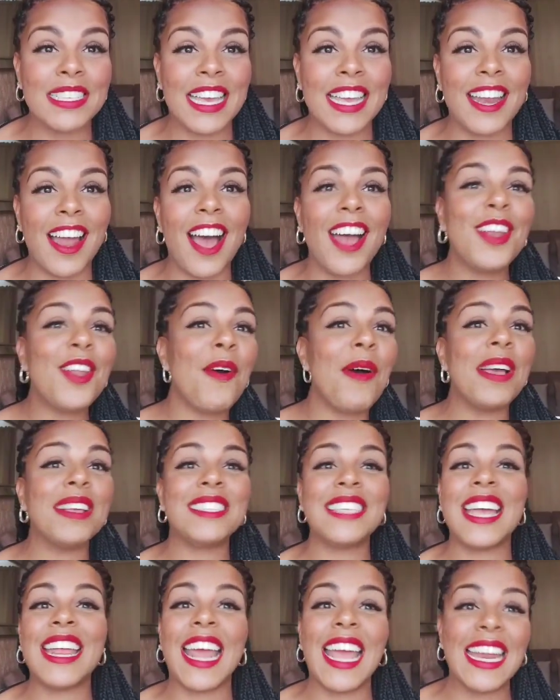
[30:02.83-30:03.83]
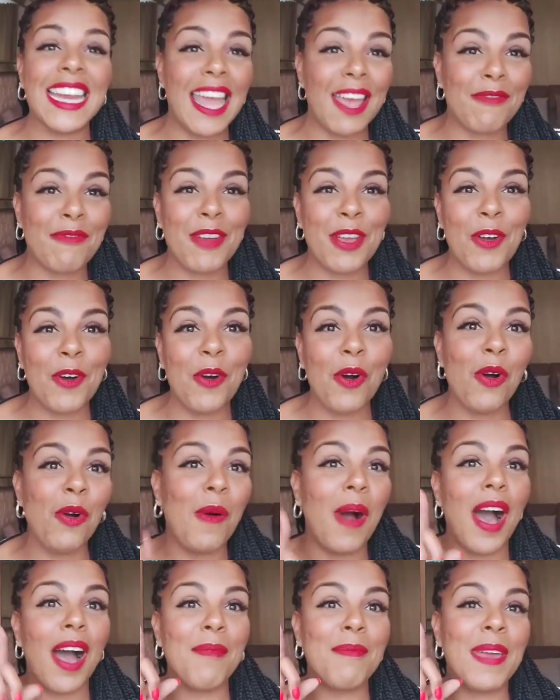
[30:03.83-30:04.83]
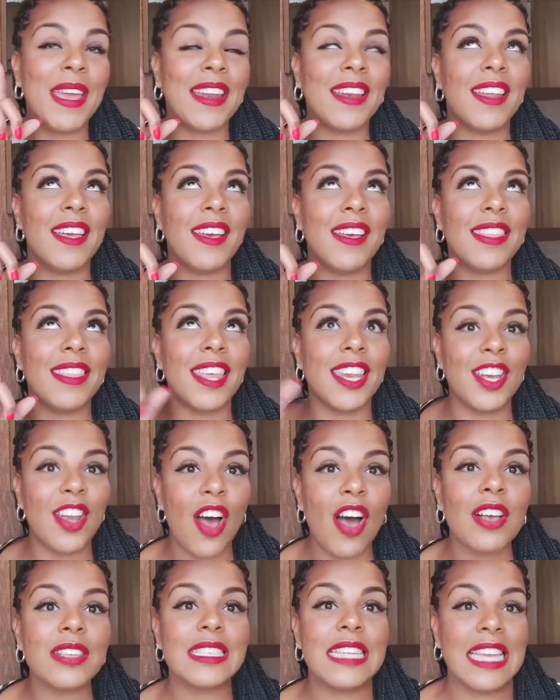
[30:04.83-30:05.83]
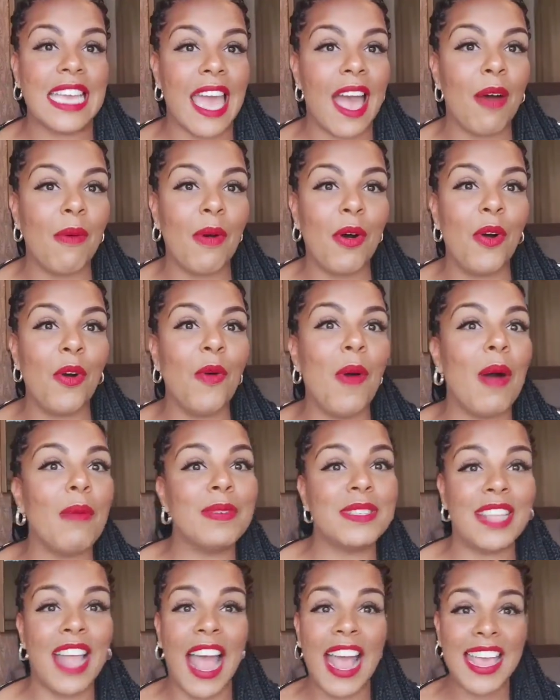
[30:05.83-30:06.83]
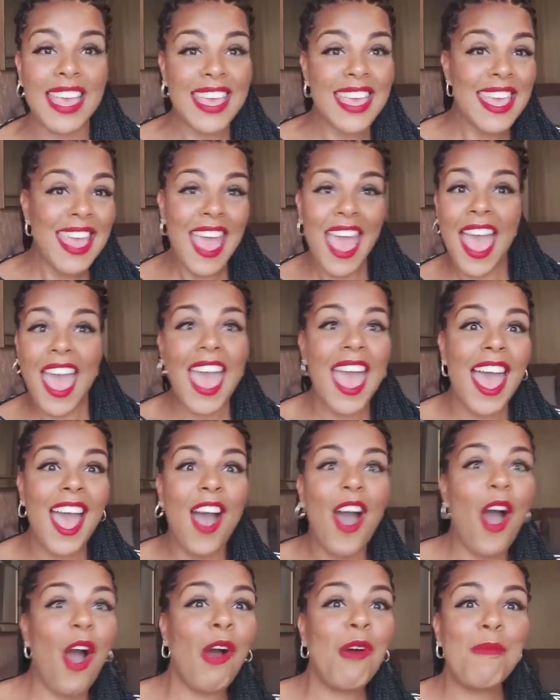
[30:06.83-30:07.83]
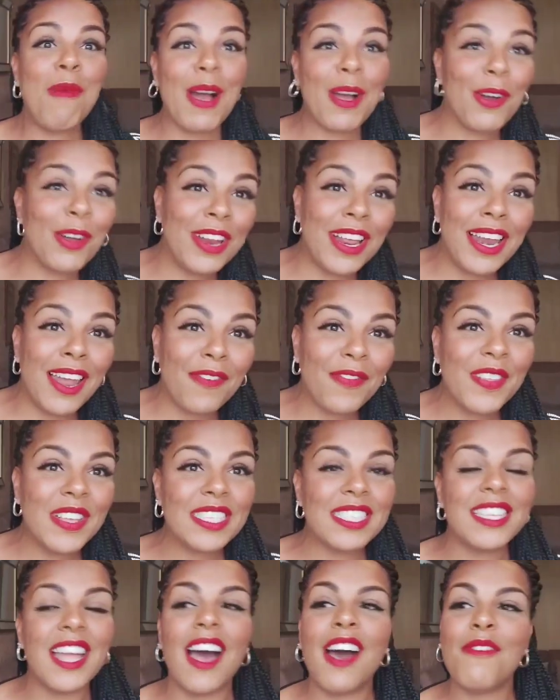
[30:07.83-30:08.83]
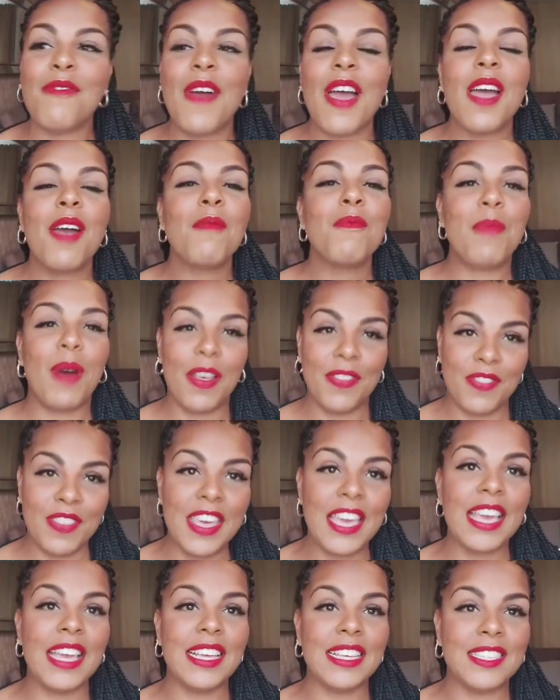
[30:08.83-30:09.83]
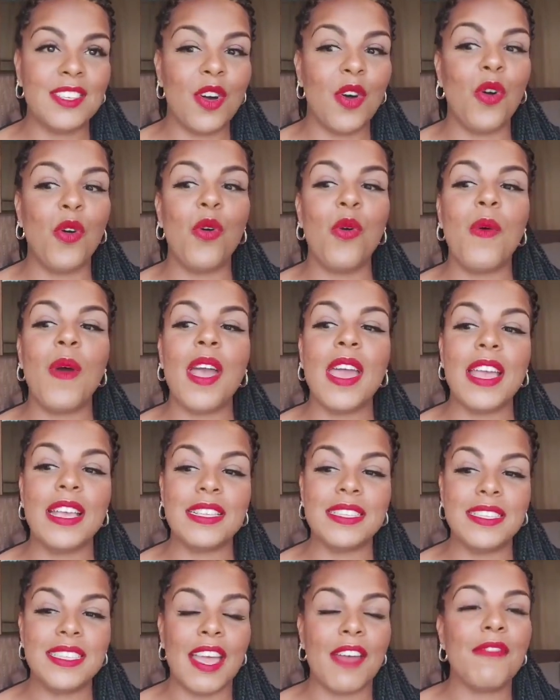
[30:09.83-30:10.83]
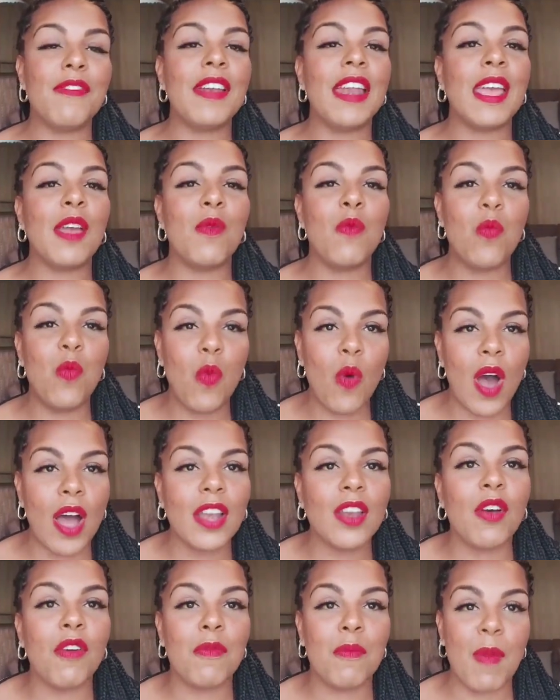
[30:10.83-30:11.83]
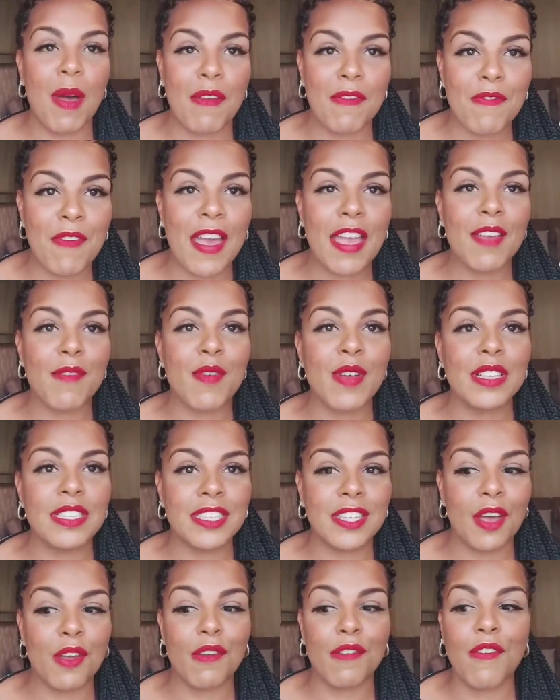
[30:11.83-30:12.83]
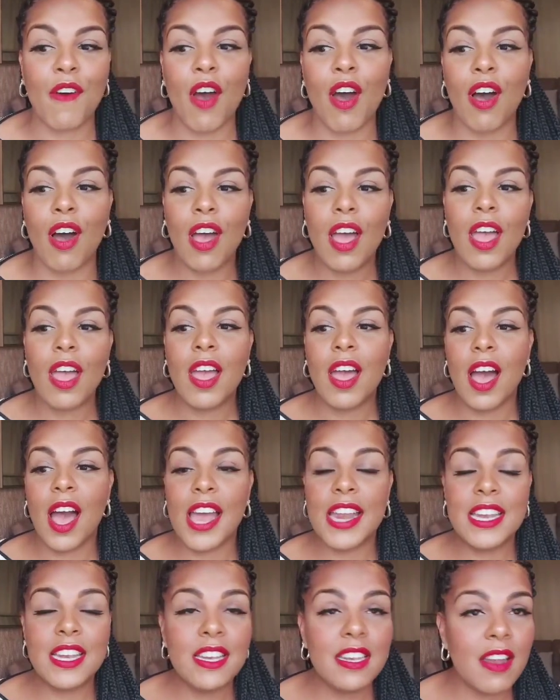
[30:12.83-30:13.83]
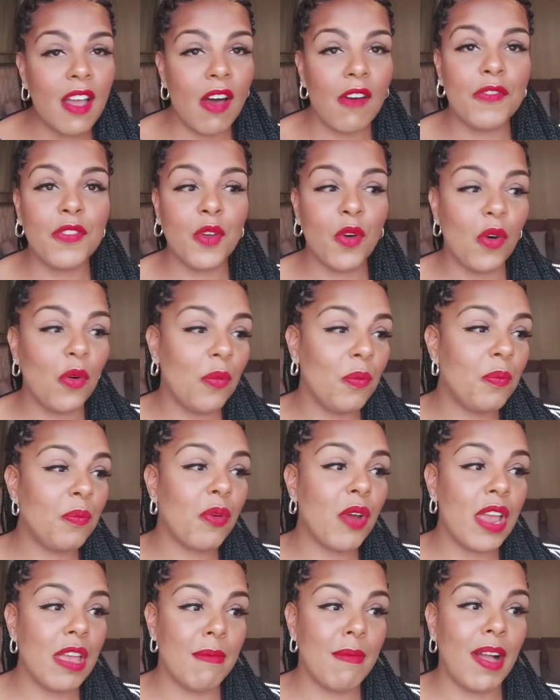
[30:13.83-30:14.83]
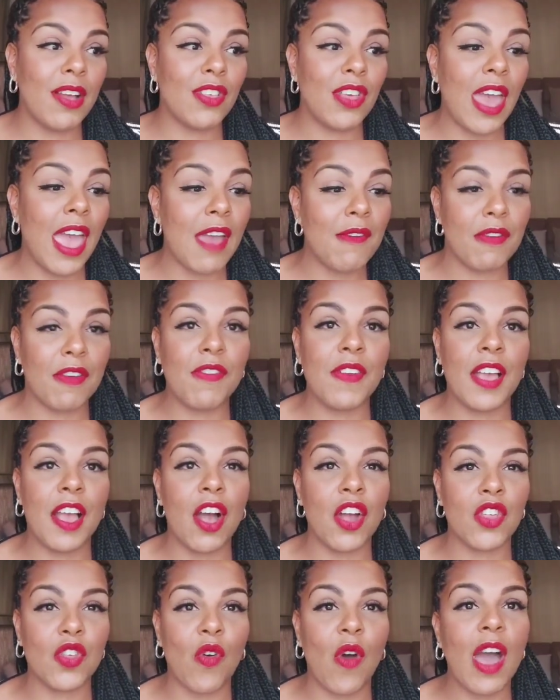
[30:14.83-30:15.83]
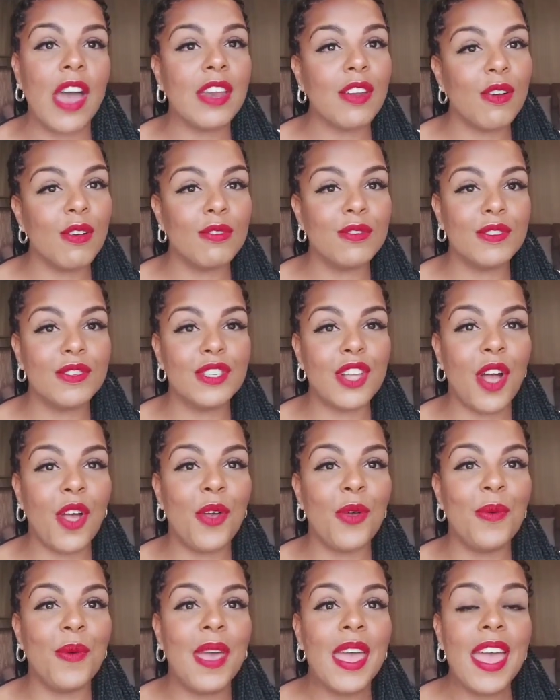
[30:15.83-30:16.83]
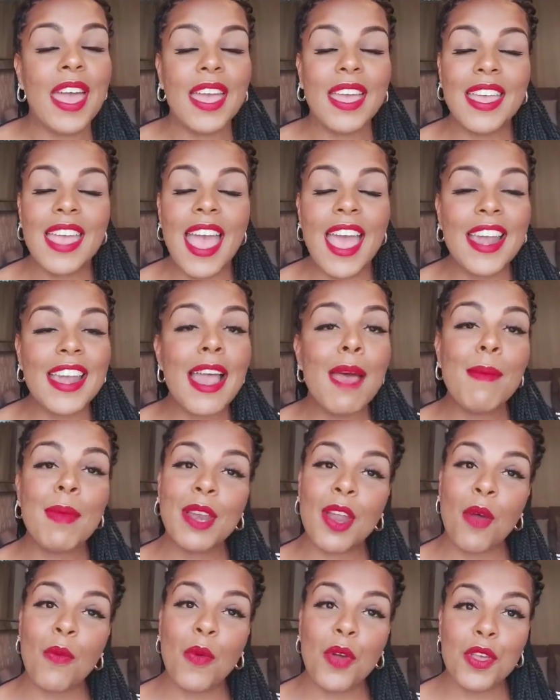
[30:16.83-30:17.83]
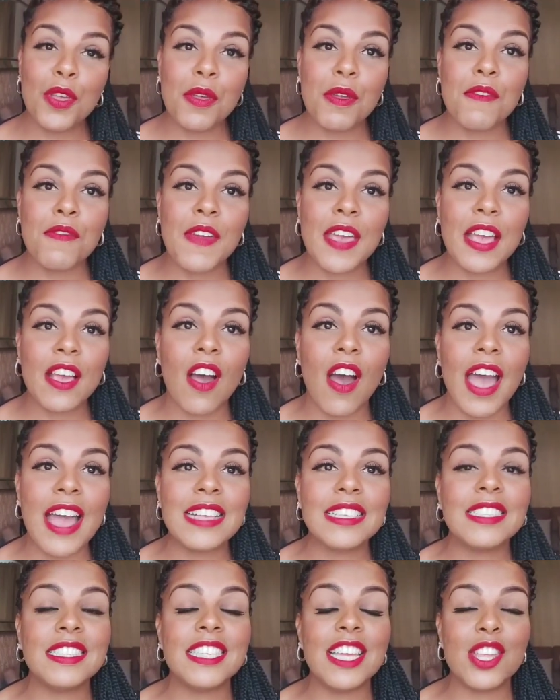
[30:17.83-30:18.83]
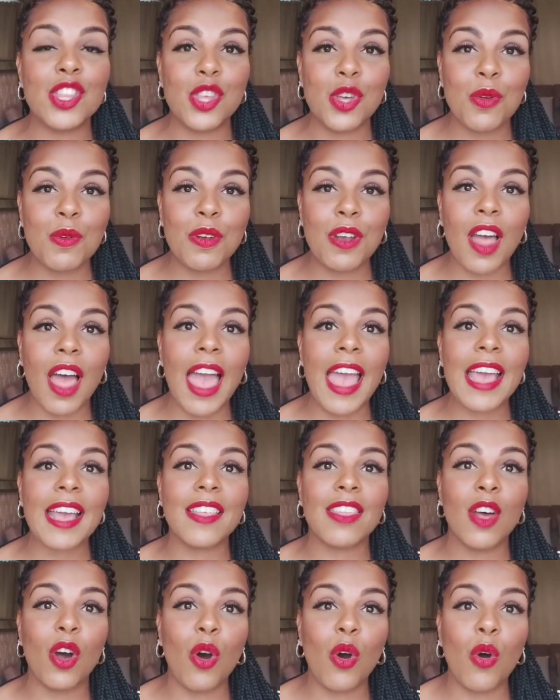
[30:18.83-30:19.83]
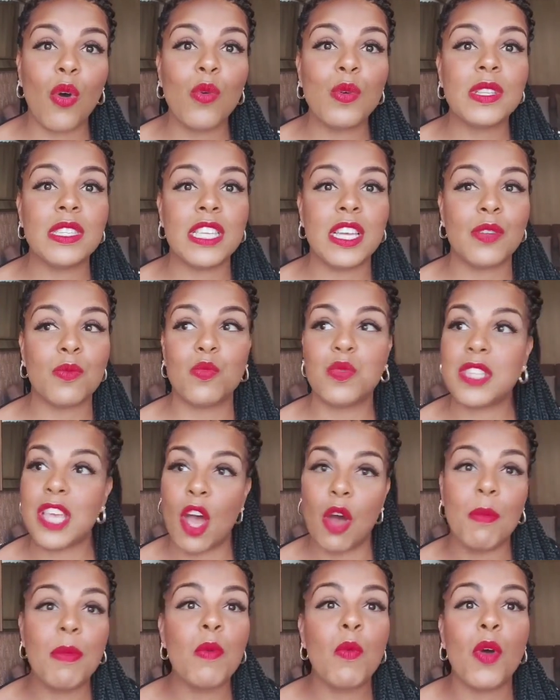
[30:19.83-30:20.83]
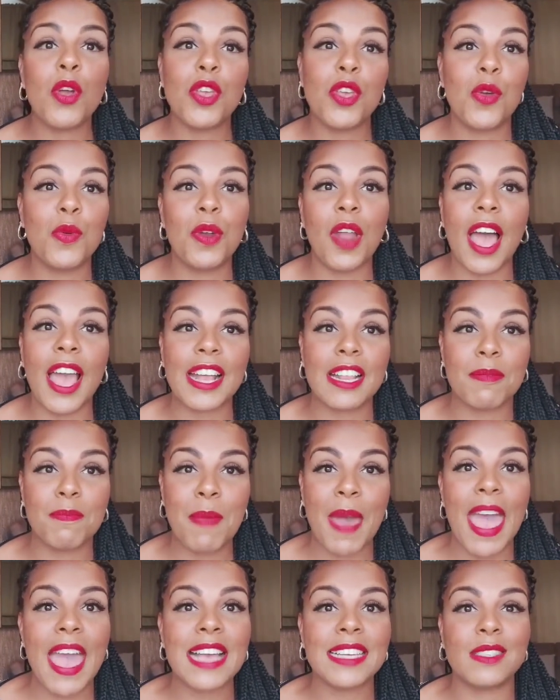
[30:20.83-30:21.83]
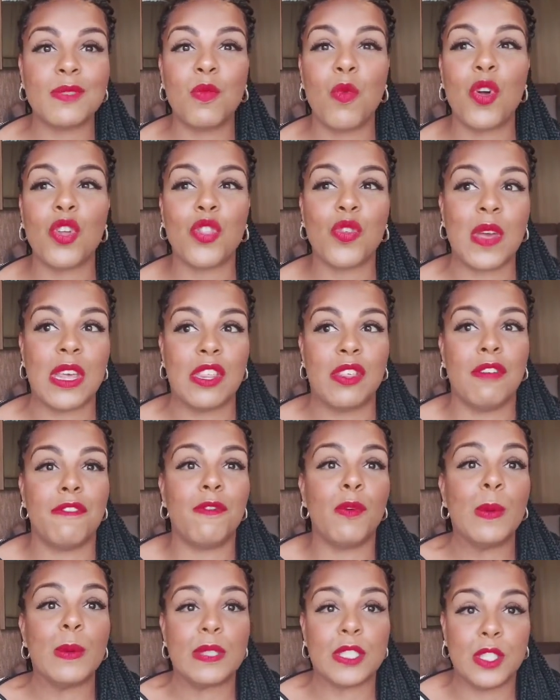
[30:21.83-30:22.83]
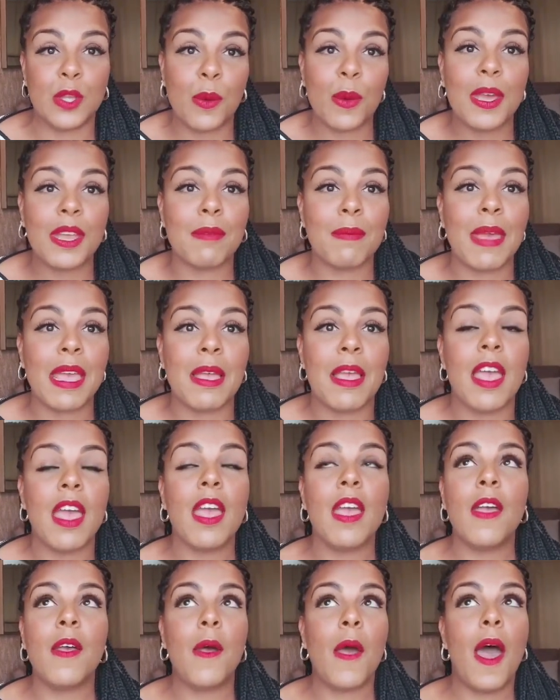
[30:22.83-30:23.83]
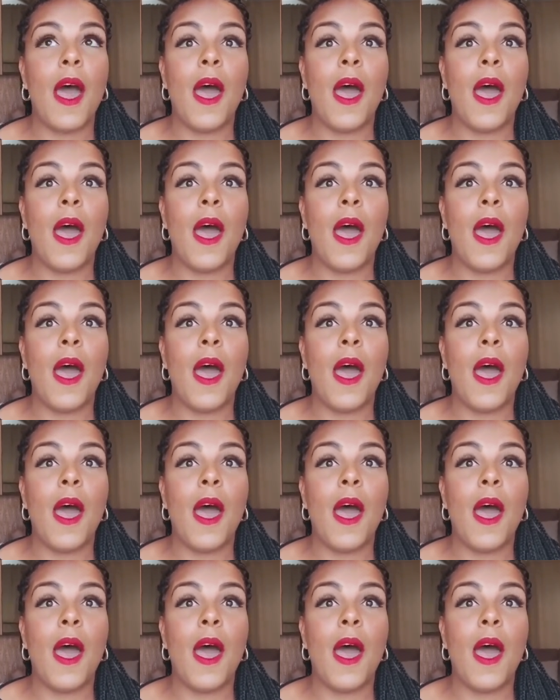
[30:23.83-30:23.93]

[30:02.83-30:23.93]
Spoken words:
buzzing. I know I say that in every haul. I mean, the Nasty Gal haul, I was like, yeah, oh my God, I love the stuff. But this haul is definitely one of my favourites so far. I loved pretty much everything I tried on. So yeah, let me know what you think, guys. Did you like the haul? Tell me what you liked best, what dress you thought suited me